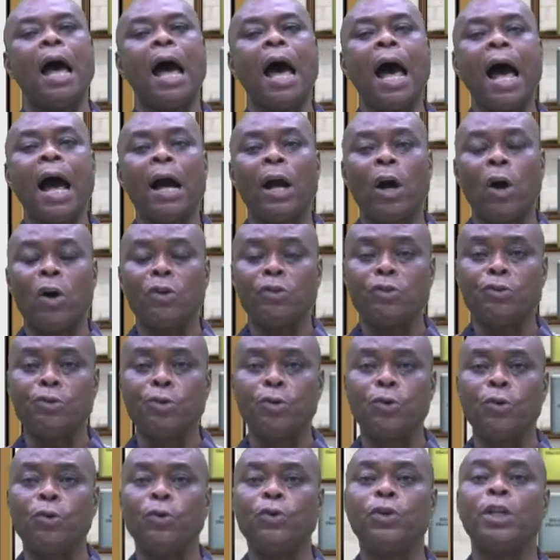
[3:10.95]
are
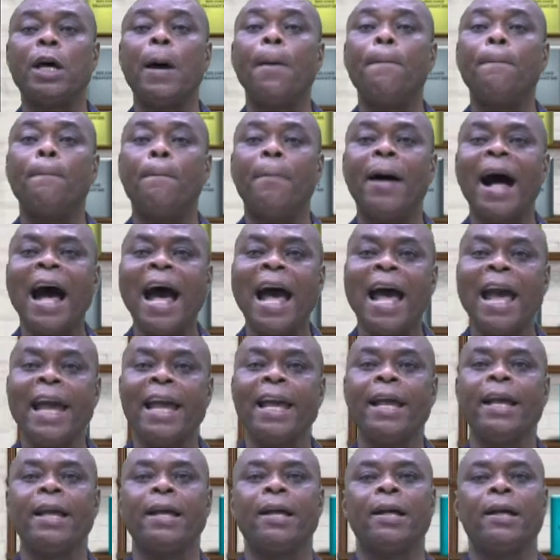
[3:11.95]
controlled
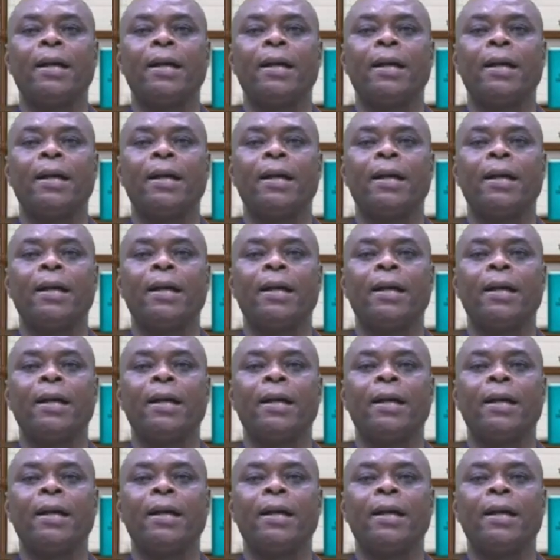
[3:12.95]
by